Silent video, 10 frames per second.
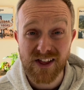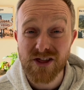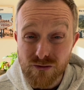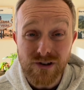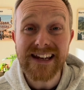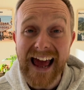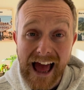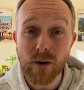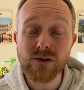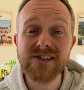Three
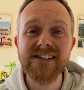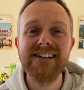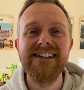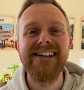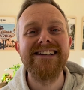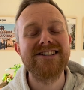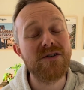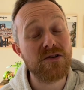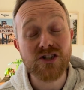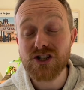hours.
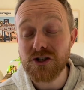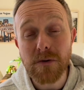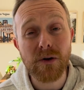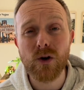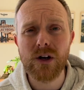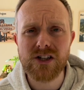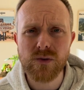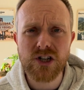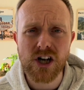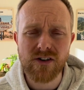So super quick
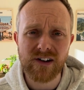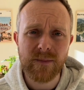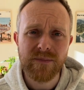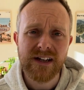switch over.